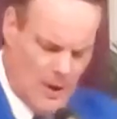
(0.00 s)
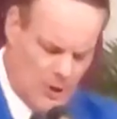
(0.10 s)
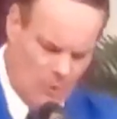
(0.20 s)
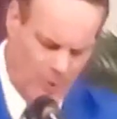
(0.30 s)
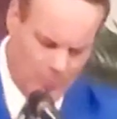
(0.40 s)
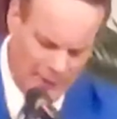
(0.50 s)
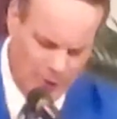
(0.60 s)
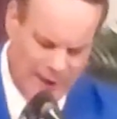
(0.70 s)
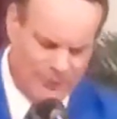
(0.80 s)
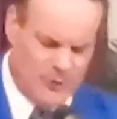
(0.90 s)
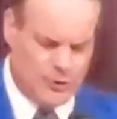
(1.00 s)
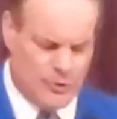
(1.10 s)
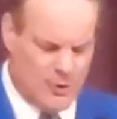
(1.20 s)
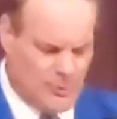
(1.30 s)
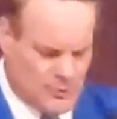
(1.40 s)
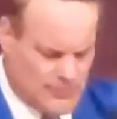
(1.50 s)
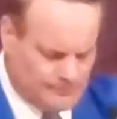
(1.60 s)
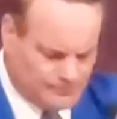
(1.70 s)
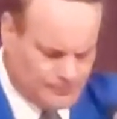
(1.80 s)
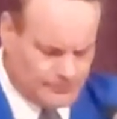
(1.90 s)
You know, when we look at the church
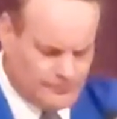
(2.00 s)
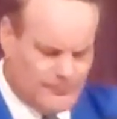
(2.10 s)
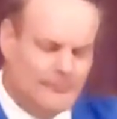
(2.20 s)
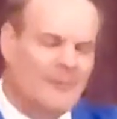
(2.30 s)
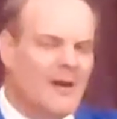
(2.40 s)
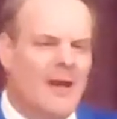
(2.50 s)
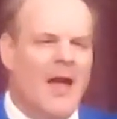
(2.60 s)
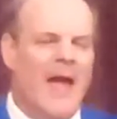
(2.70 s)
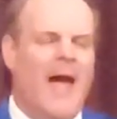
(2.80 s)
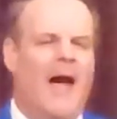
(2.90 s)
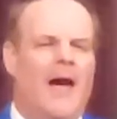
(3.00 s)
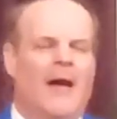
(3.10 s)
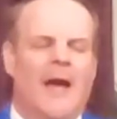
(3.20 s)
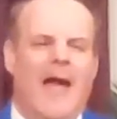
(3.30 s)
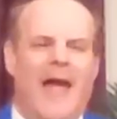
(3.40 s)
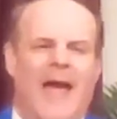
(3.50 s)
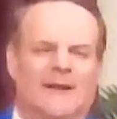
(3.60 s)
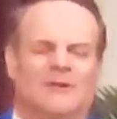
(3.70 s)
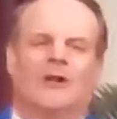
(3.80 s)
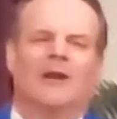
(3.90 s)
uh,
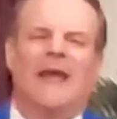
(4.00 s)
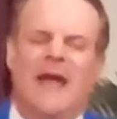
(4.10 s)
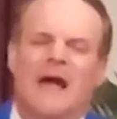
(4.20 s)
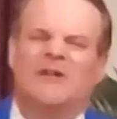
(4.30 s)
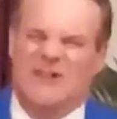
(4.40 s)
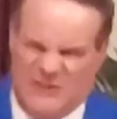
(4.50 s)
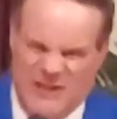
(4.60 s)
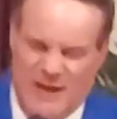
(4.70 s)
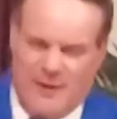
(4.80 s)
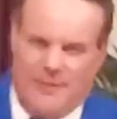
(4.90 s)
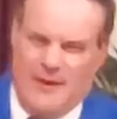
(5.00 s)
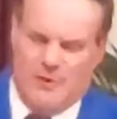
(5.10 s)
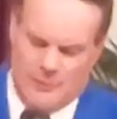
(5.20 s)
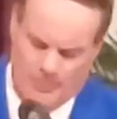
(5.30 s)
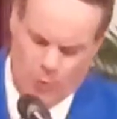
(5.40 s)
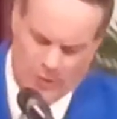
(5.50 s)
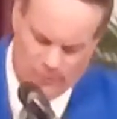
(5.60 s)
at Laodicea, there in the book of